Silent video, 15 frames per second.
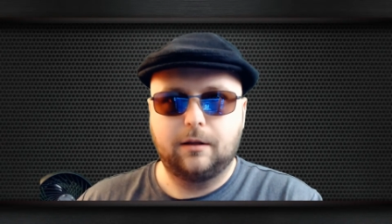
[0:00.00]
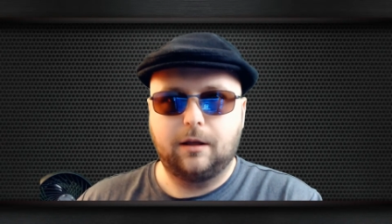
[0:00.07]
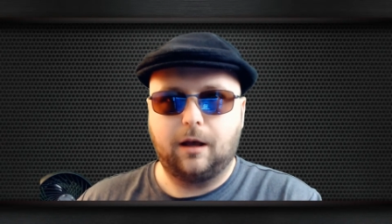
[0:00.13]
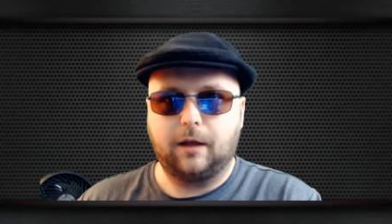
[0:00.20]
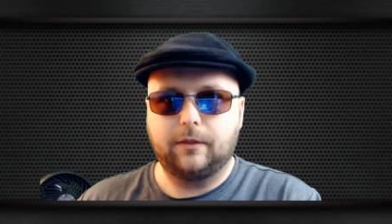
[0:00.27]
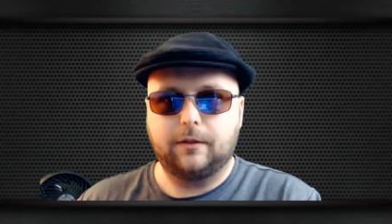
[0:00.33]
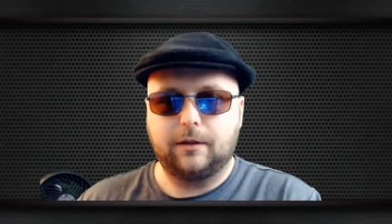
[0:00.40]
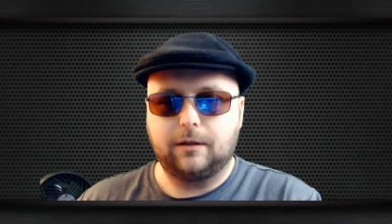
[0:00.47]

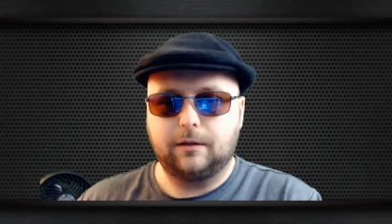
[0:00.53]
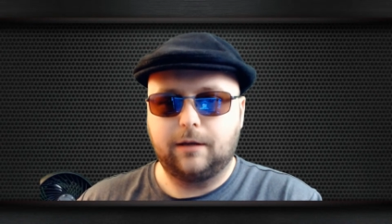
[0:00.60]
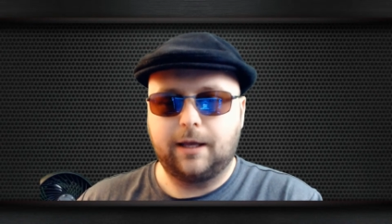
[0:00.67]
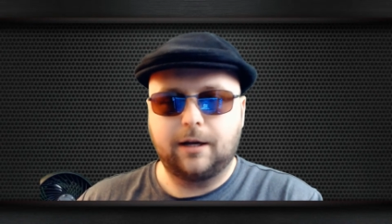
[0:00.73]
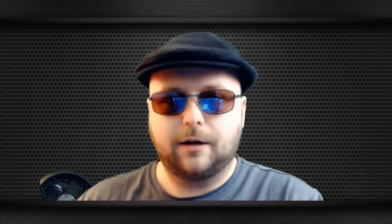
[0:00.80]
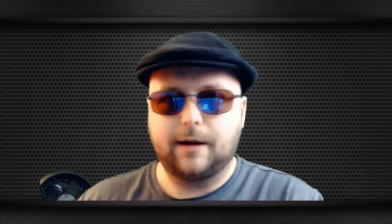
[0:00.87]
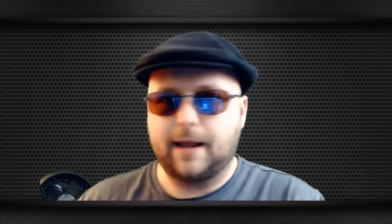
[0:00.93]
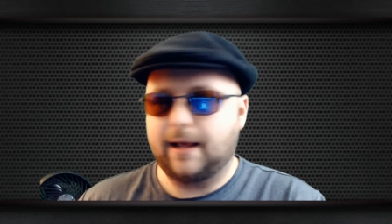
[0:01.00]
on the
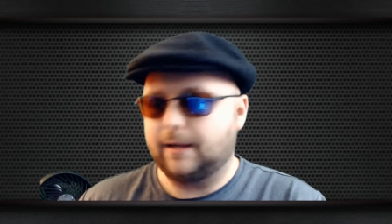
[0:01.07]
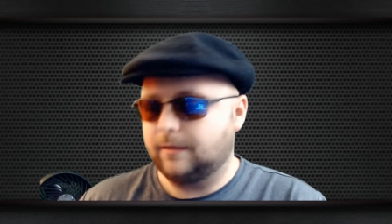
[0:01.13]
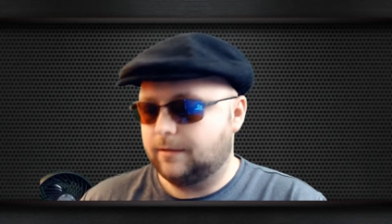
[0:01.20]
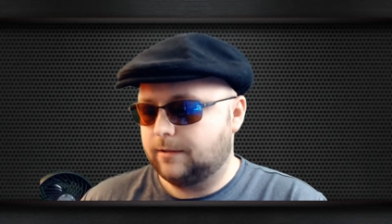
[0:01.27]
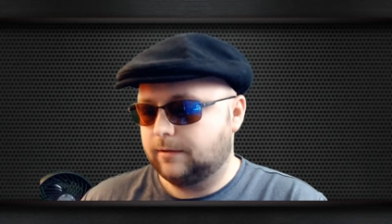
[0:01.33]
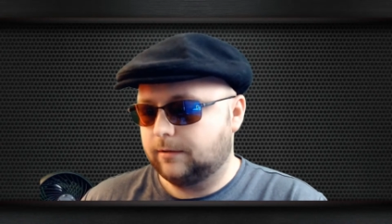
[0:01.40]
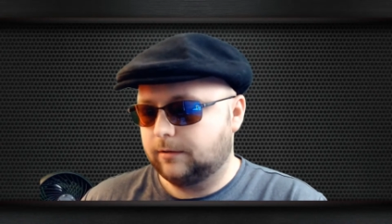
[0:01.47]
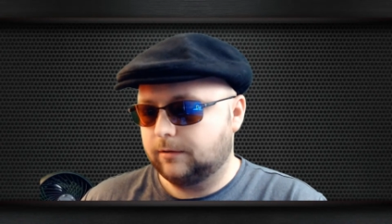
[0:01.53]
internet
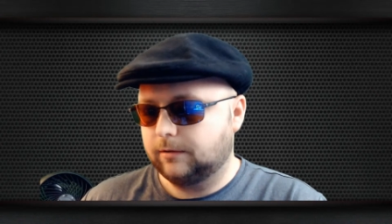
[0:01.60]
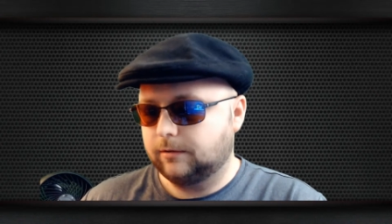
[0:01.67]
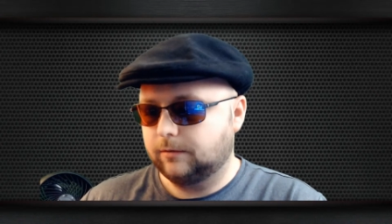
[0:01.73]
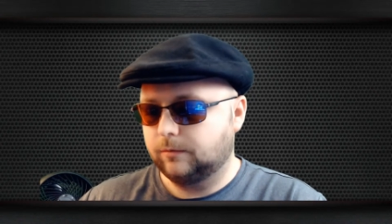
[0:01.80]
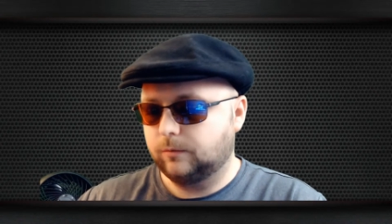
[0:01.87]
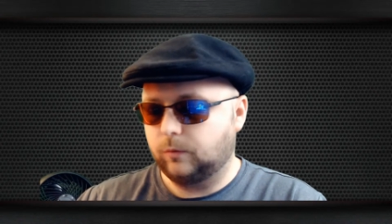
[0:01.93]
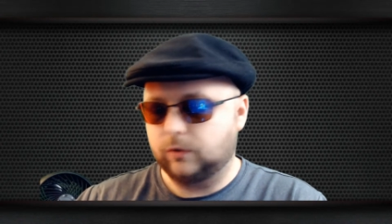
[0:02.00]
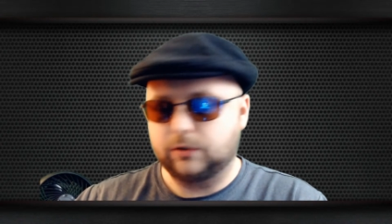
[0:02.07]

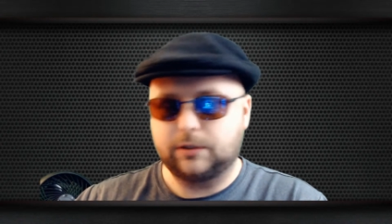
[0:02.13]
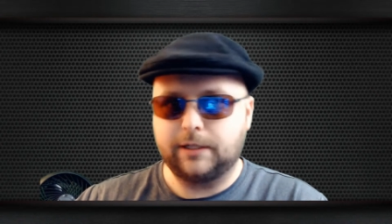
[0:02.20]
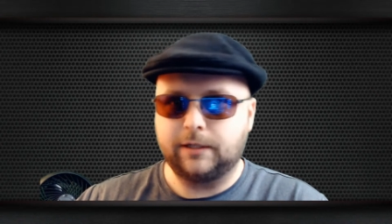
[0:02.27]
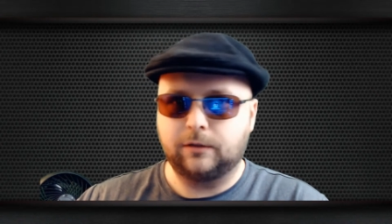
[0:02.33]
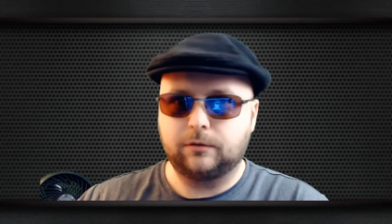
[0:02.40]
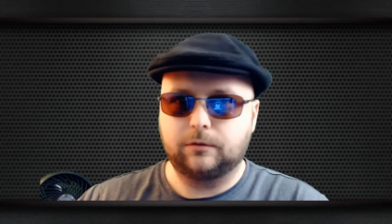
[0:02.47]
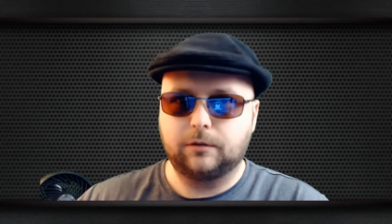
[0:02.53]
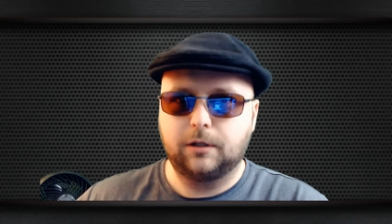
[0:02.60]
will
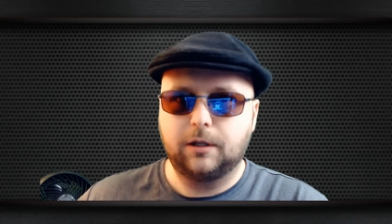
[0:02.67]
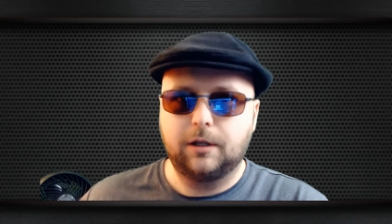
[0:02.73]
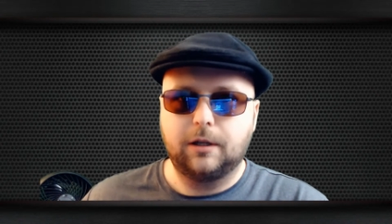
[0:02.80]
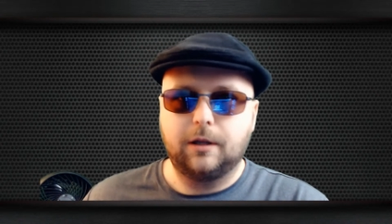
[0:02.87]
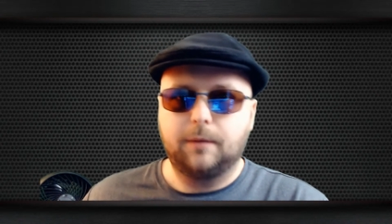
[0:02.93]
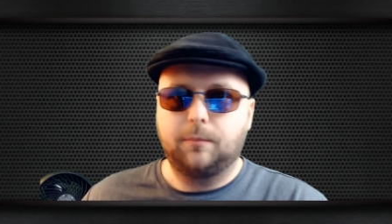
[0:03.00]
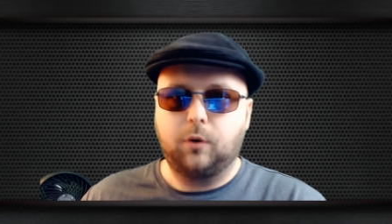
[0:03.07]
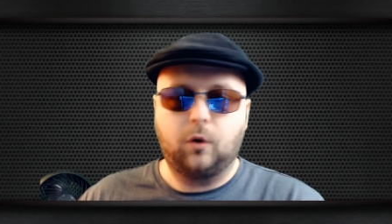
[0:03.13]
still
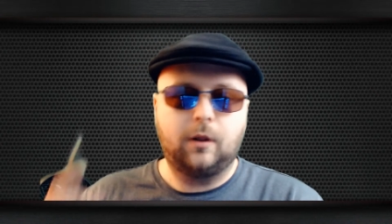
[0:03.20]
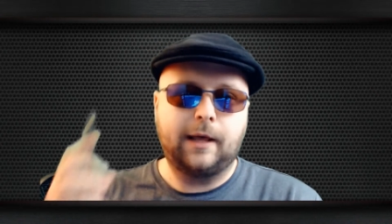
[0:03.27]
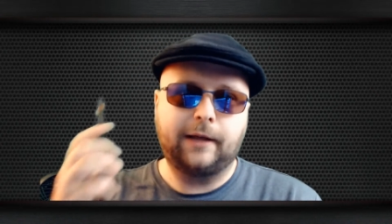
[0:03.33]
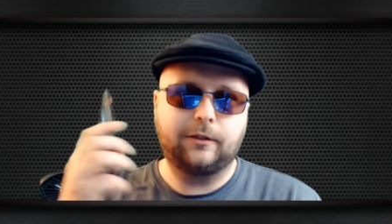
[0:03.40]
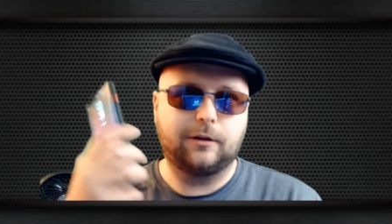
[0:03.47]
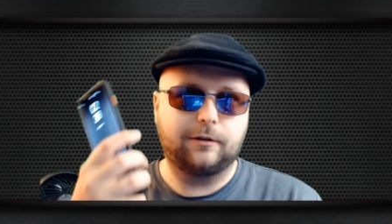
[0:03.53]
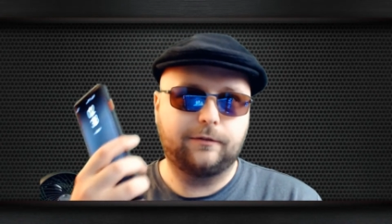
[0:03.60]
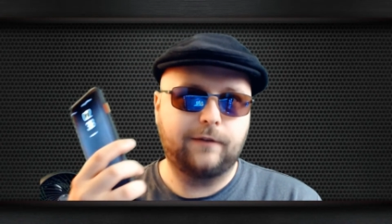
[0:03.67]
pull
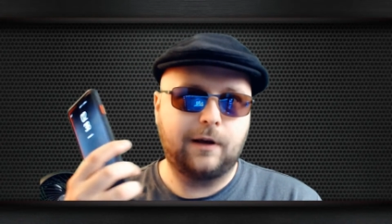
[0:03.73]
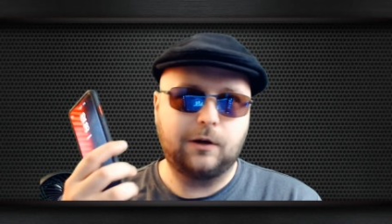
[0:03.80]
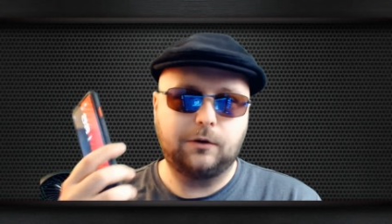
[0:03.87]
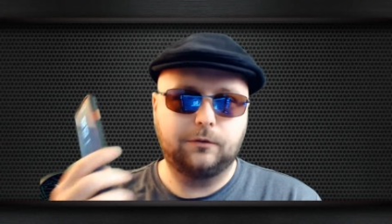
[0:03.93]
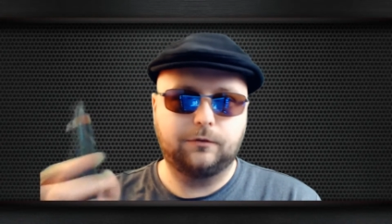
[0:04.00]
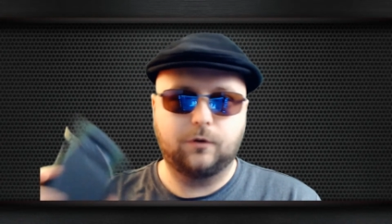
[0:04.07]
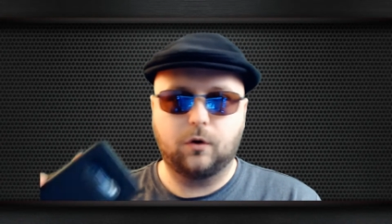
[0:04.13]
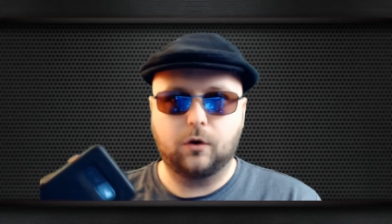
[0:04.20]
out their
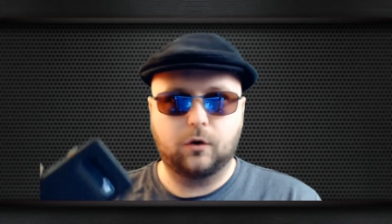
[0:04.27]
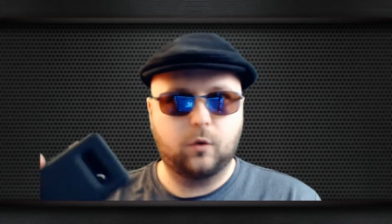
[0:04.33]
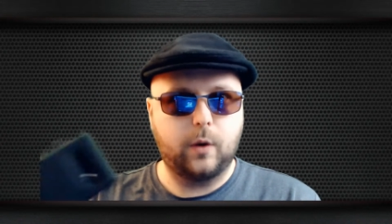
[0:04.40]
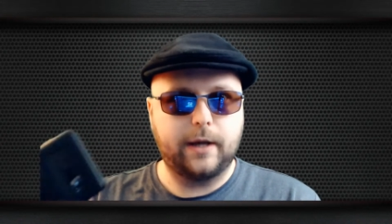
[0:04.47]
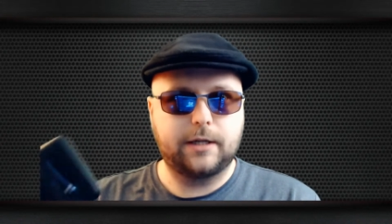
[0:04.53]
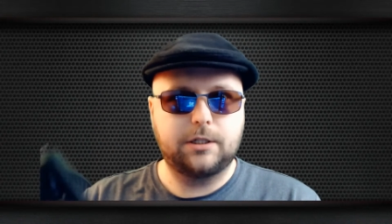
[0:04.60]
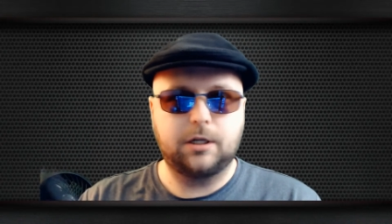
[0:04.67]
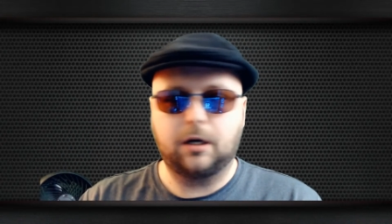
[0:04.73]
phone for
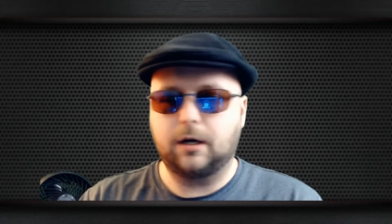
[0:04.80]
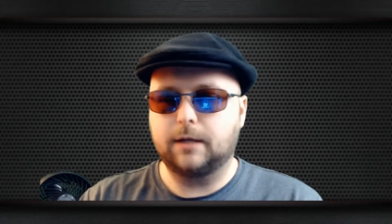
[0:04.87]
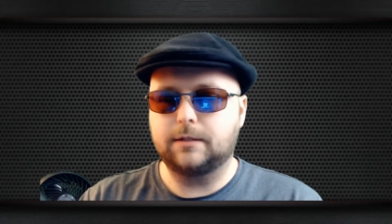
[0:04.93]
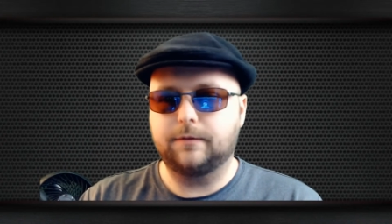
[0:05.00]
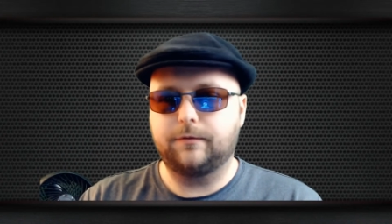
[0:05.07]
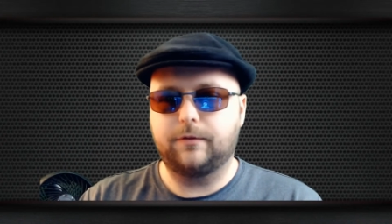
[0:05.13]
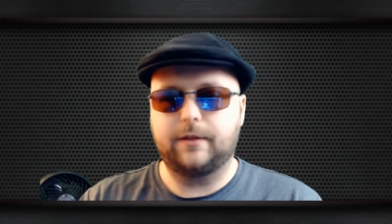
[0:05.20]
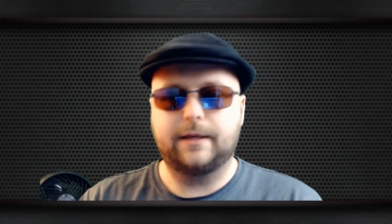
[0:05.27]
quick shots
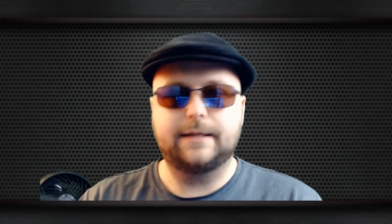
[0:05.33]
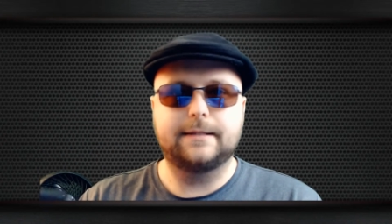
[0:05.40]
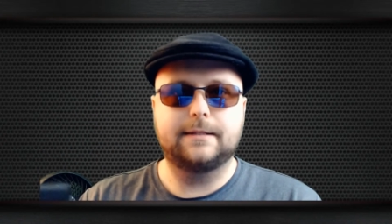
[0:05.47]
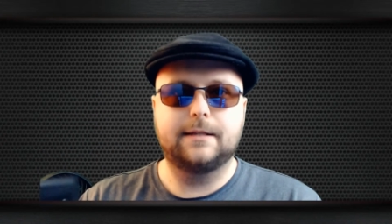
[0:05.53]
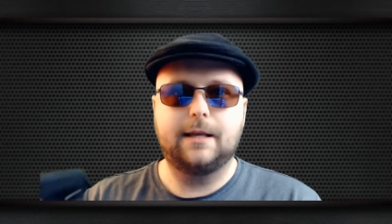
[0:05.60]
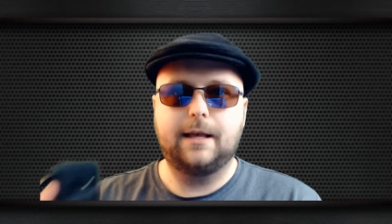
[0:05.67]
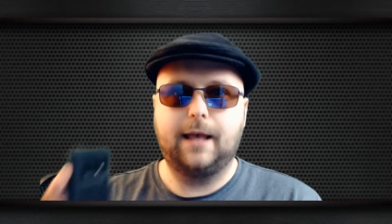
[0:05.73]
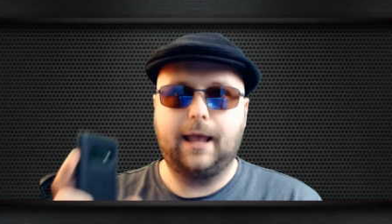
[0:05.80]
of
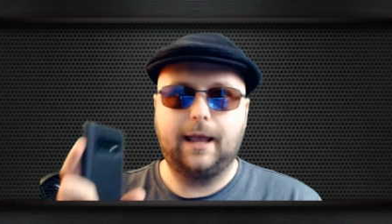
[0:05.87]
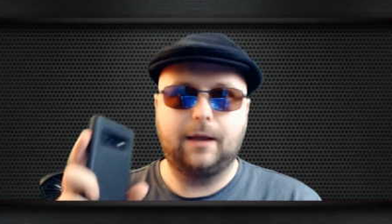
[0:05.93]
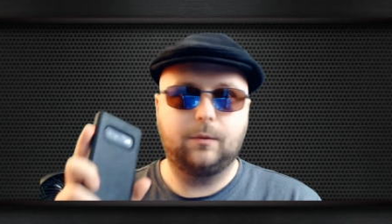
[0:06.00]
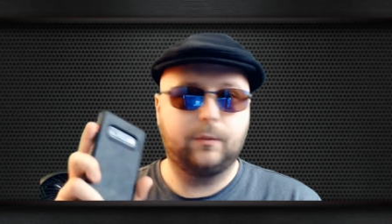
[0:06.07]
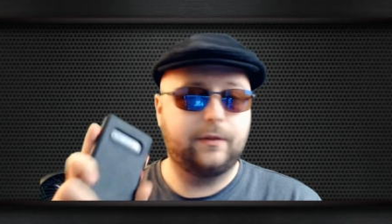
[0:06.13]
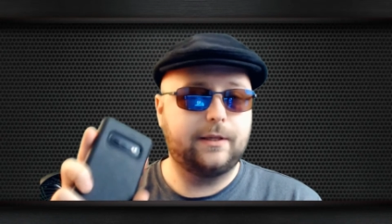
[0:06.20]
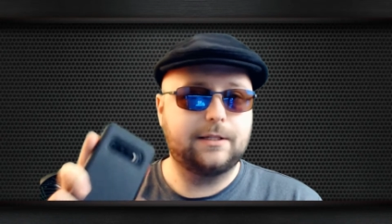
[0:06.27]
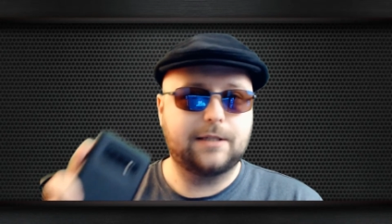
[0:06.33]
things, and
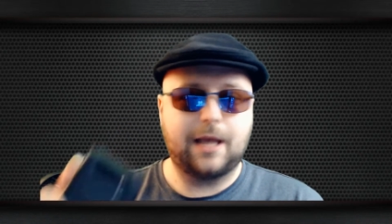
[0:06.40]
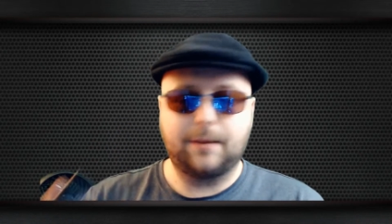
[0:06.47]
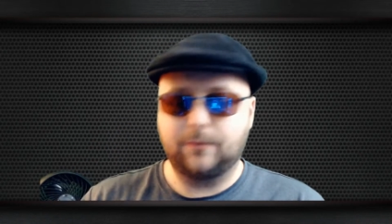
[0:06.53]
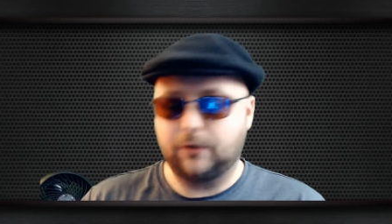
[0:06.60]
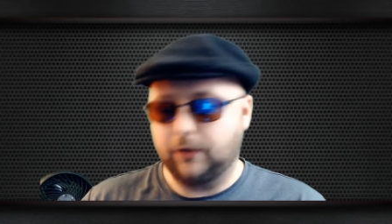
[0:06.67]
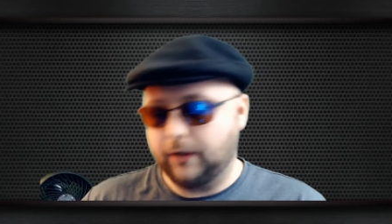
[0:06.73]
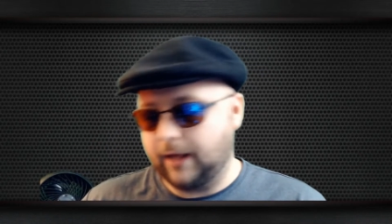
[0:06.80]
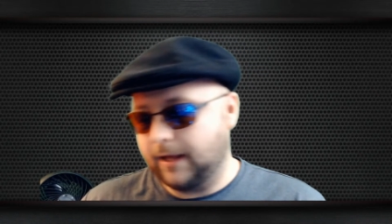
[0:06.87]
with this camera
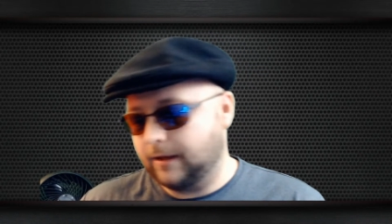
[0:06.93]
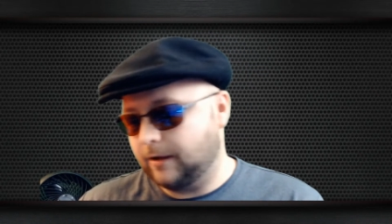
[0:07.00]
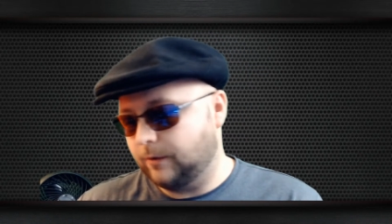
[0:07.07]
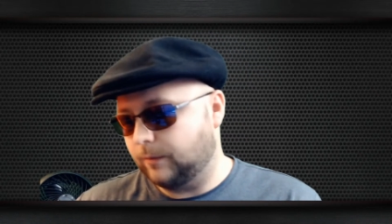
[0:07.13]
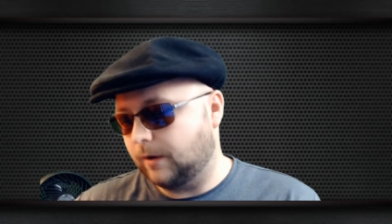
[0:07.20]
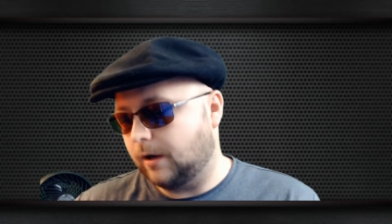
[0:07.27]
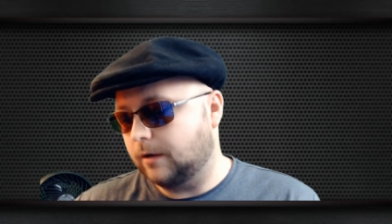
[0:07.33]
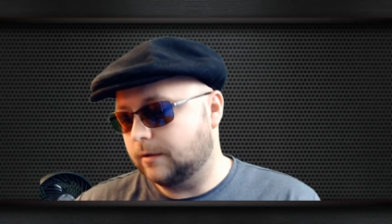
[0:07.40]
you can't go
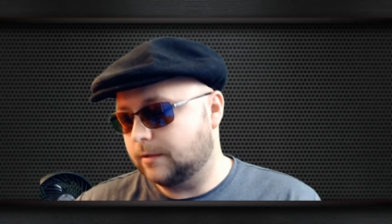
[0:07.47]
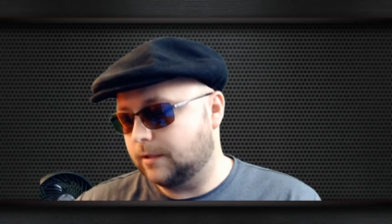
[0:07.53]
wrong.